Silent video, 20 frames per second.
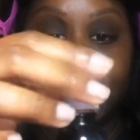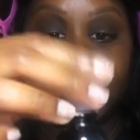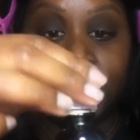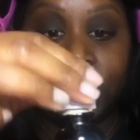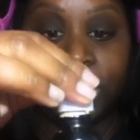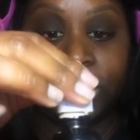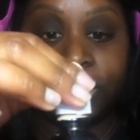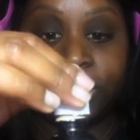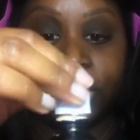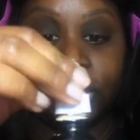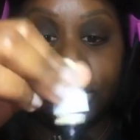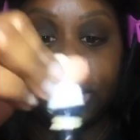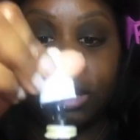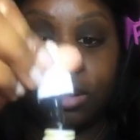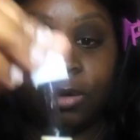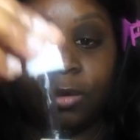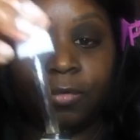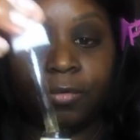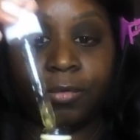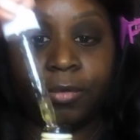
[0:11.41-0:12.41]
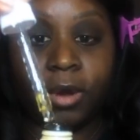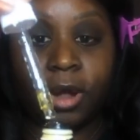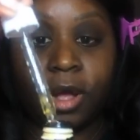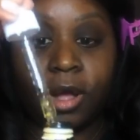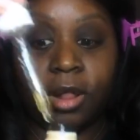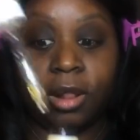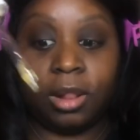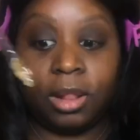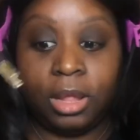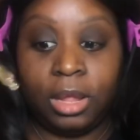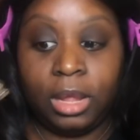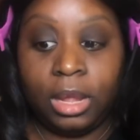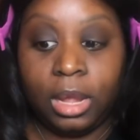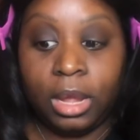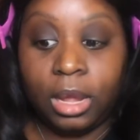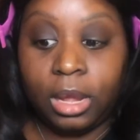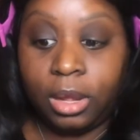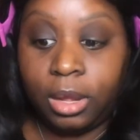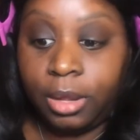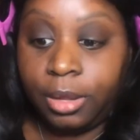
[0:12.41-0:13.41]
I think overall,
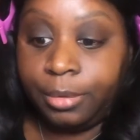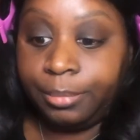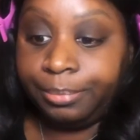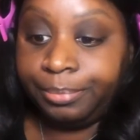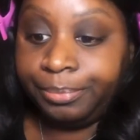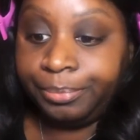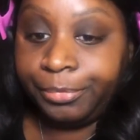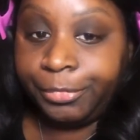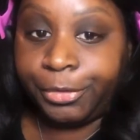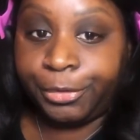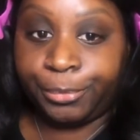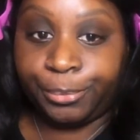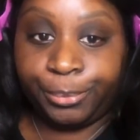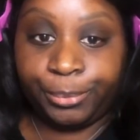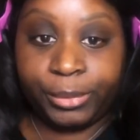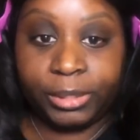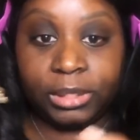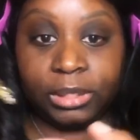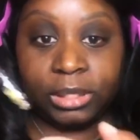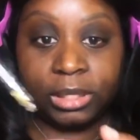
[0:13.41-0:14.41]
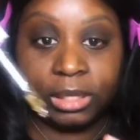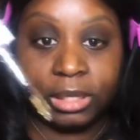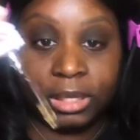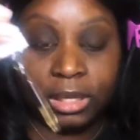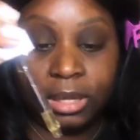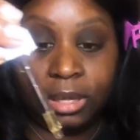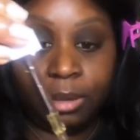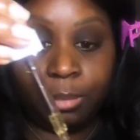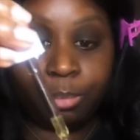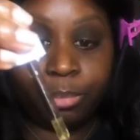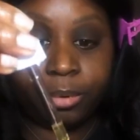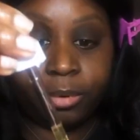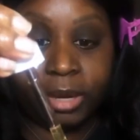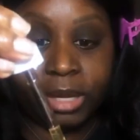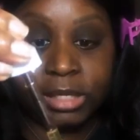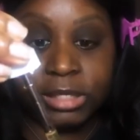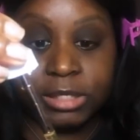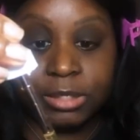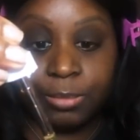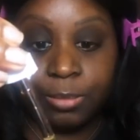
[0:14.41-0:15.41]
they're really priced
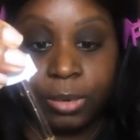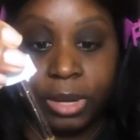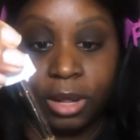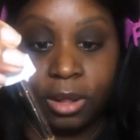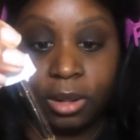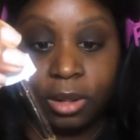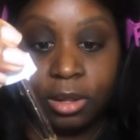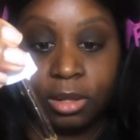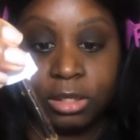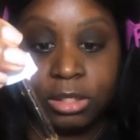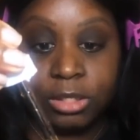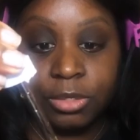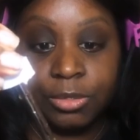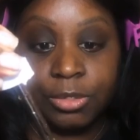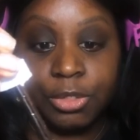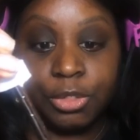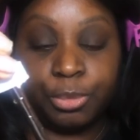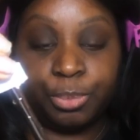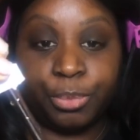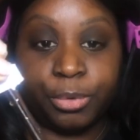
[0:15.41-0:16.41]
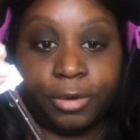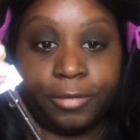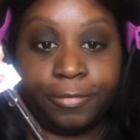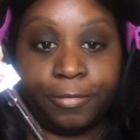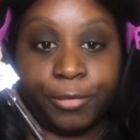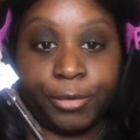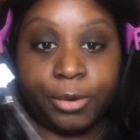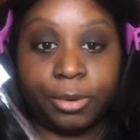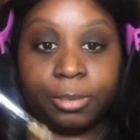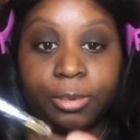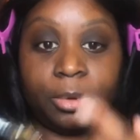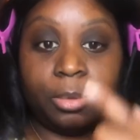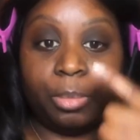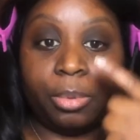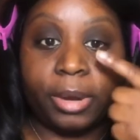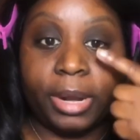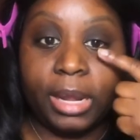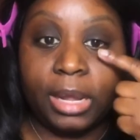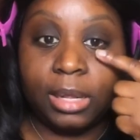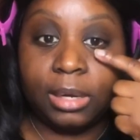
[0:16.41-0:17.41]
well, so super affordable
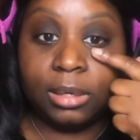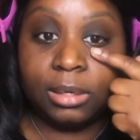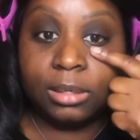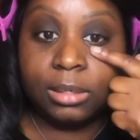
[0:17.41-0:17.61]
brand.